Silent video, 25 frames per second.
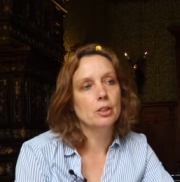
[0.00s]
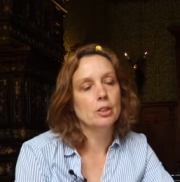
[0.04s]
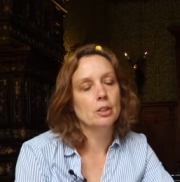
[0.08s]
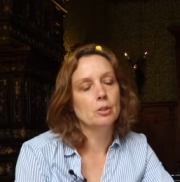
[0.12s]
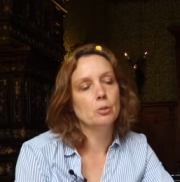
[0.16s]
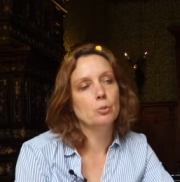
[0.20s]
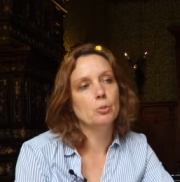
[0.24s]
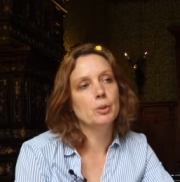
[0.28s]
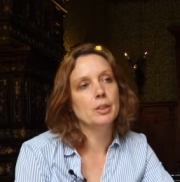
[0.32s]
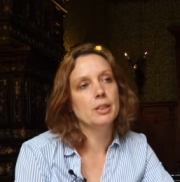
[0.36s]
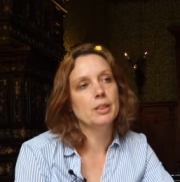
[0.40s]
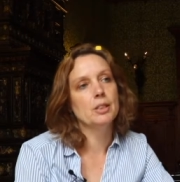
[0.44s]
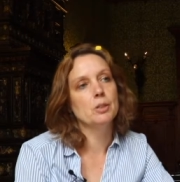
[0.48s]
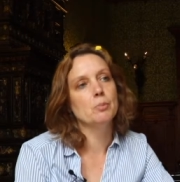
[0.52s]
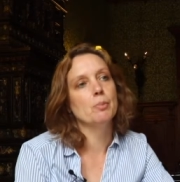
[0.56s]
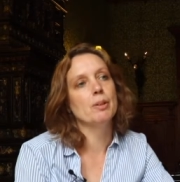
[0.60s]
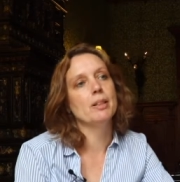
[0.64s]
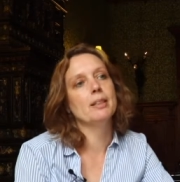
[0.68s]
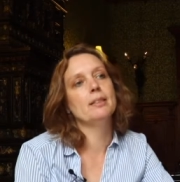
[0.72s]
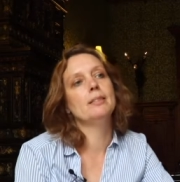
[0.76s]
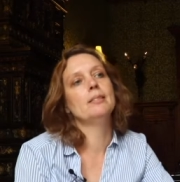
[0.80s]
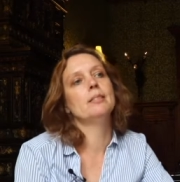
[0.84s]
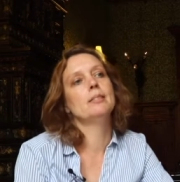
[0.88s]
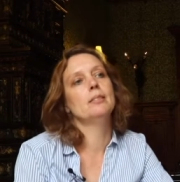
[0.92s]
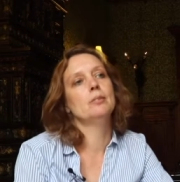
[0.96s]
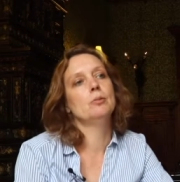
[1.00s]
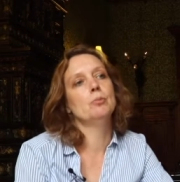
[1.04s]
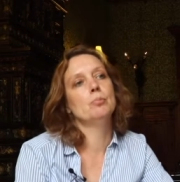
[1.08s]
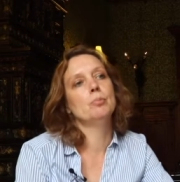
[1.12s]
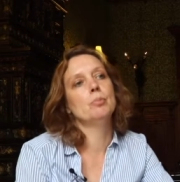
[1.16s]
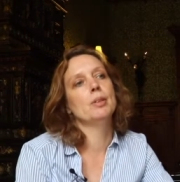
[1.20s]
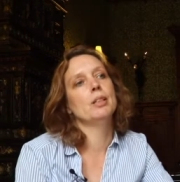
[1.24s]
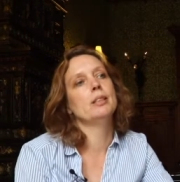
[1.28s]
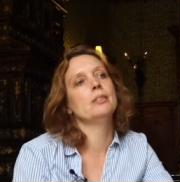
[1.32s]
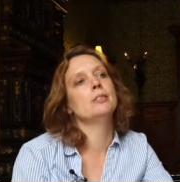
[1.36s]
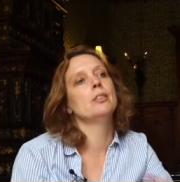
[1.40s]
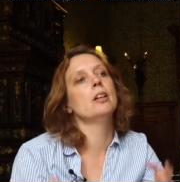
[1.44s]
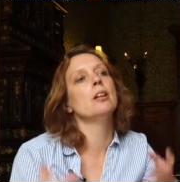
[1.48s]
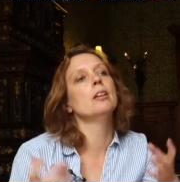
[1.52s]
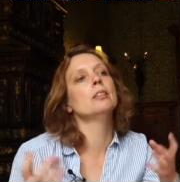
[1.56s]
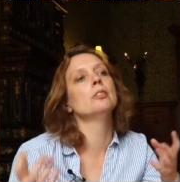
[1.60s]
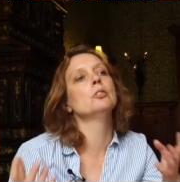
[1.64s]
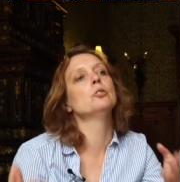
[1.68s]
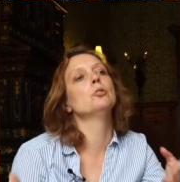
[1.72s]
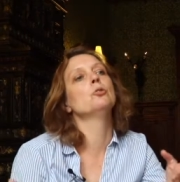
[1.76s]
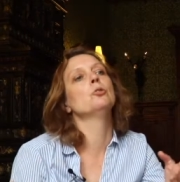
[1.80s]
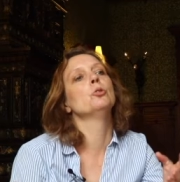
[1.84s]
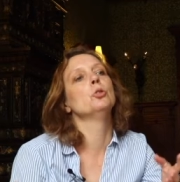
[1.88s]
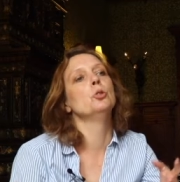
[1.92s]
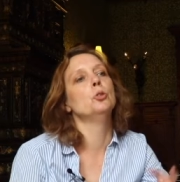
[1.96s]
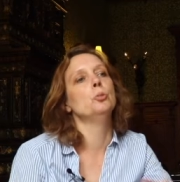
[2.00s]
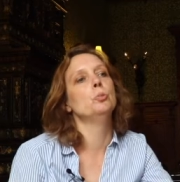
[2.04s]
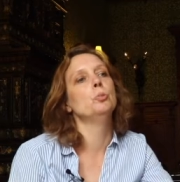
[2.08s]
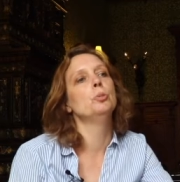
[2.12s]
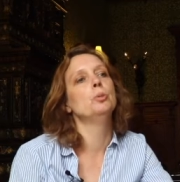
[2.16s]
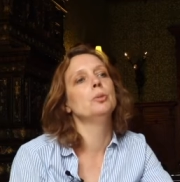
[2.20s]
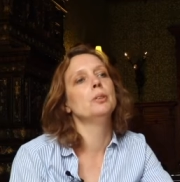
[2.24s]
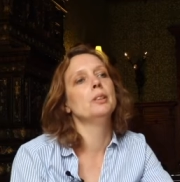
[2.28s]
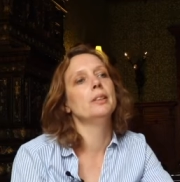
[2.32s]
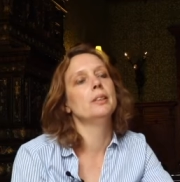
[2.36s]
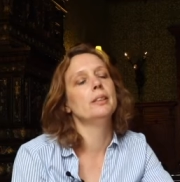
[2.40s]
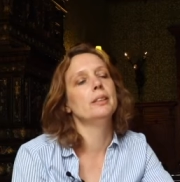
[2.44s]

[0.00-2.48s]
Uh, what is my, my target group?